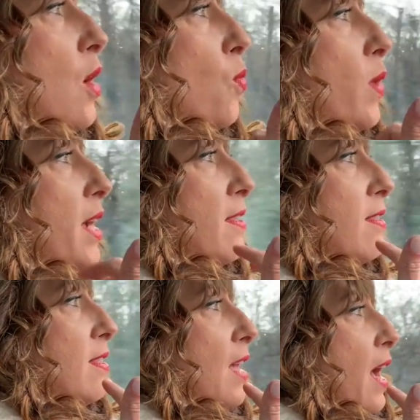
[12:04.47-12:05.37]
with
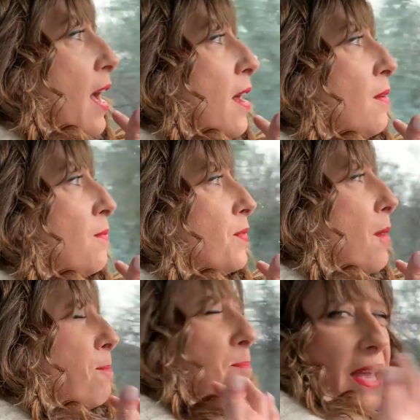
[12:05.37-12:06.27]
a
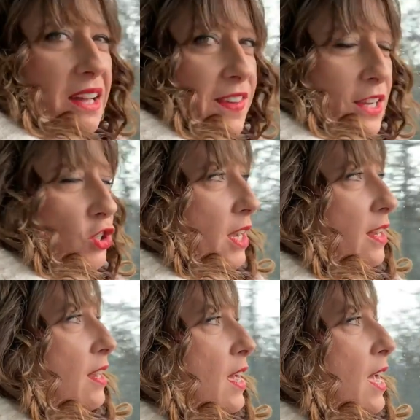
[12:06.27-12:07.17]
big
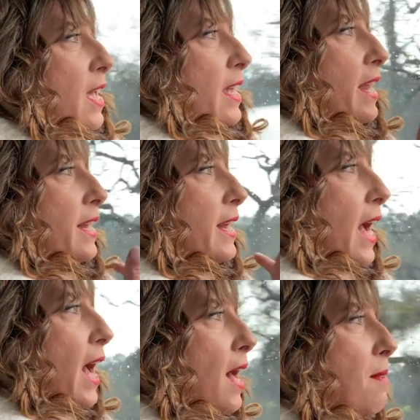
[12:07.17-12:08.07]
vision can
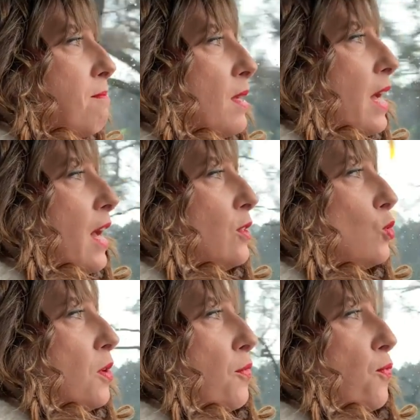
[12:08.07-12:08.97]
come a
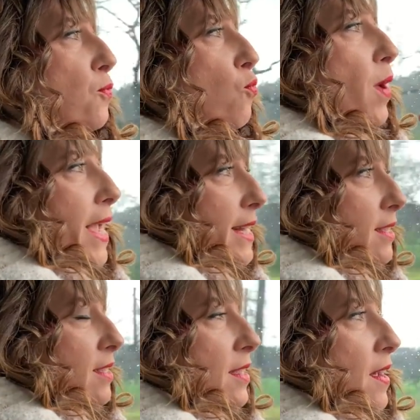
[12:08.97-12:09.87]
sort of
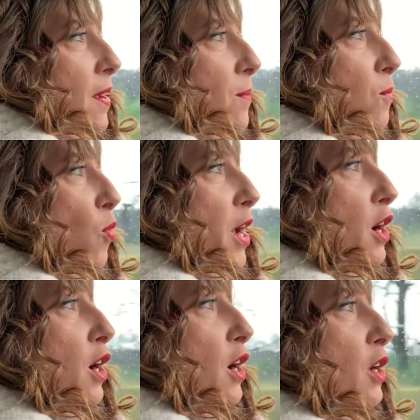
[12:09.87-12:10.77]
weight
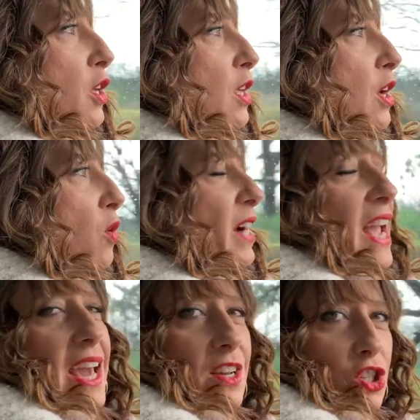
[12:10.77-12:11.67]
or
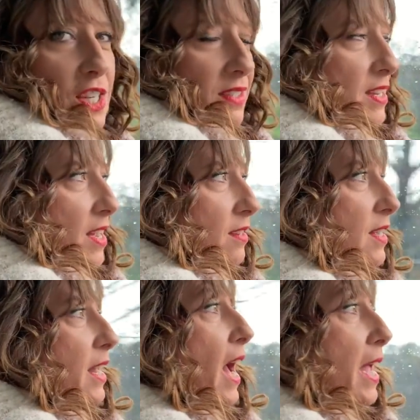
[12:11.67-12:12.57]

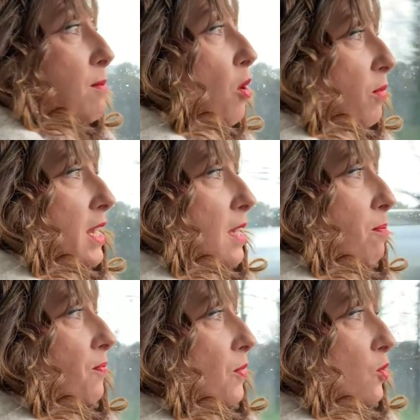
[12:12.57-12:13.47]
anxiousness. And I'm already
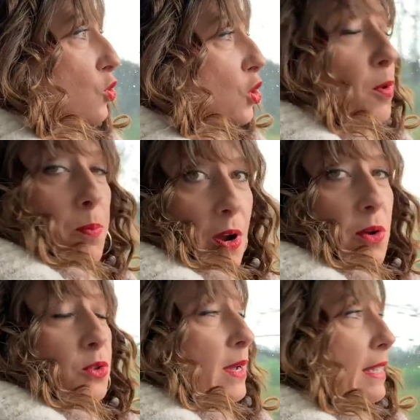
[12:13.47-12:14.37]
super
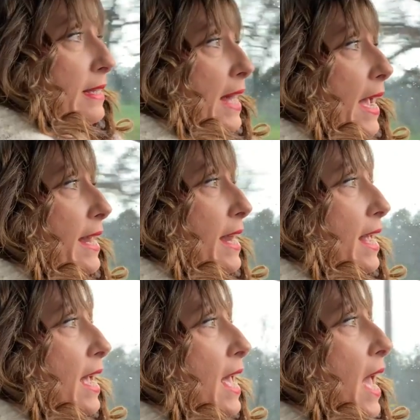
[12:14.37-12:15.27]
prone to
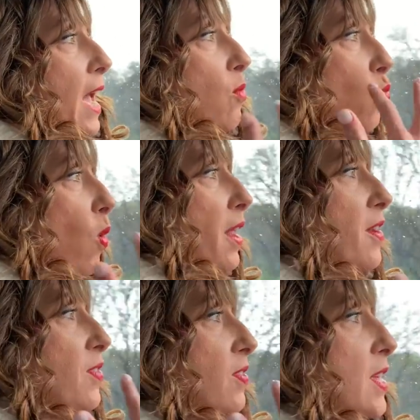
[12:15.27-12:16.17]
anxiety. And one
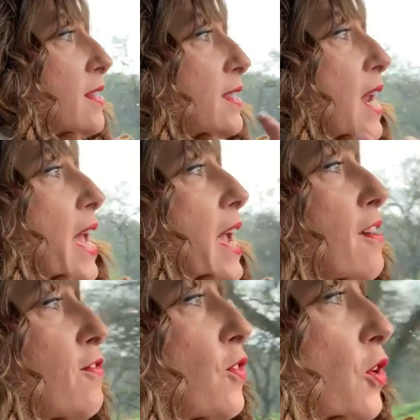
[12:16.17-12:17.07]
of the things that I
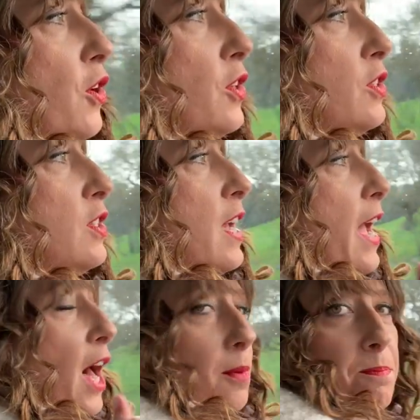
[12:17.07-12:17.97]
have
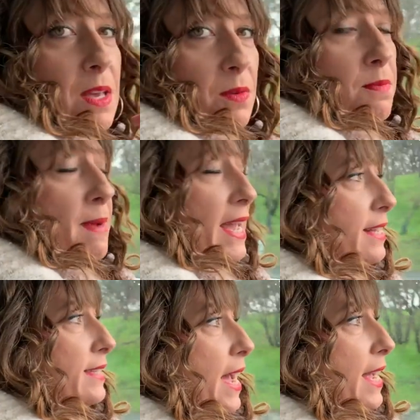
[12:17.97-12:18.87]
learned help me with my
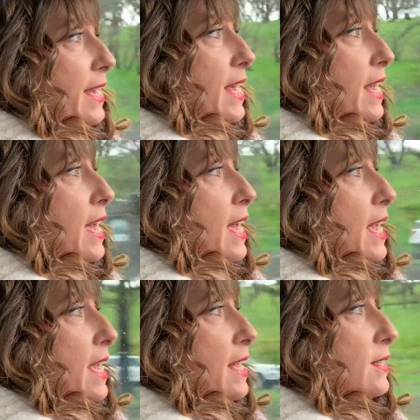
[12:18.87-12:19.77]
anxiety
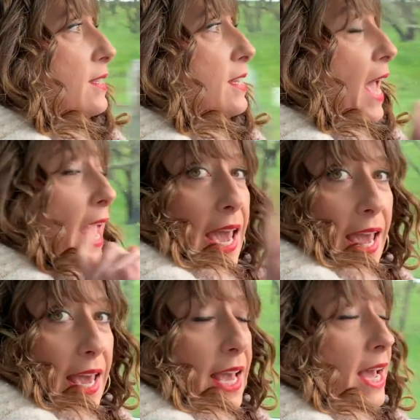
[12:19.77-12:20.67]
is
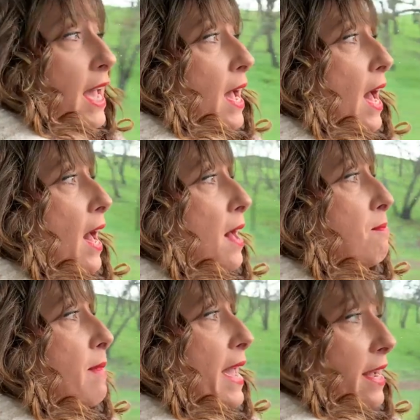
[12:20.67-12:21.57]
A,
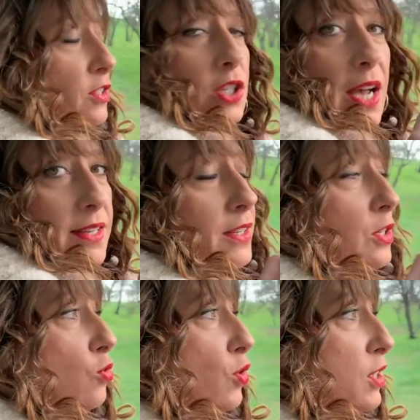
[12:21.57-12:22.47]
my exercise
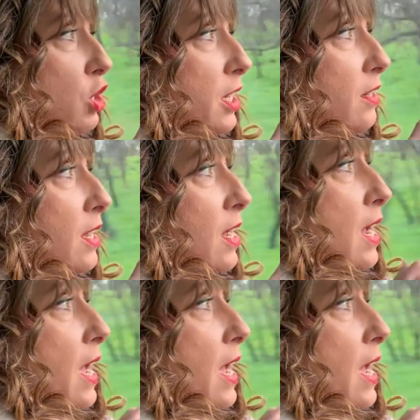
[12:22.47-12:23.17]
and nutrition,